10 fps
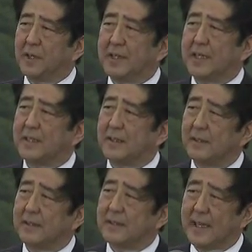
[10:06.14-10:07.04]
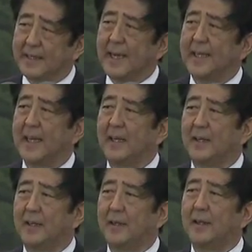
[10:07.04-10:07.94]
The Japanese people
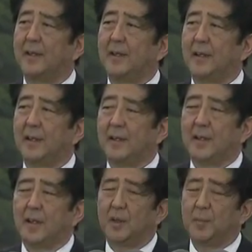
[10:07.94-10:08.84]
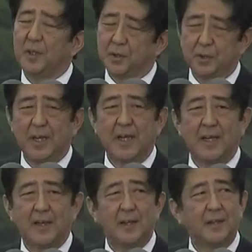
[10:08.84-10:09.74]
managed to
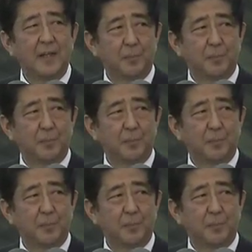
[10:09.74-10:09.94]
survive